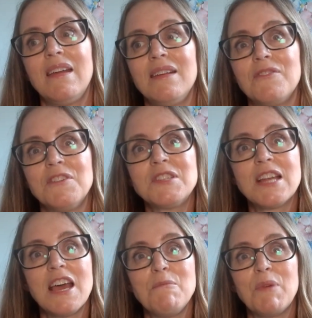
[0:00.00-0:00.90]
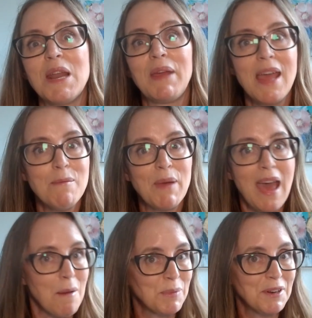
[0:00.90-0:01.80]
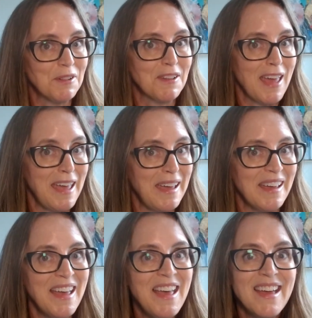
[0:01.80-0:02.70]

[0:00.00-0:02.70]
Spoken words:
First time when I became a capital K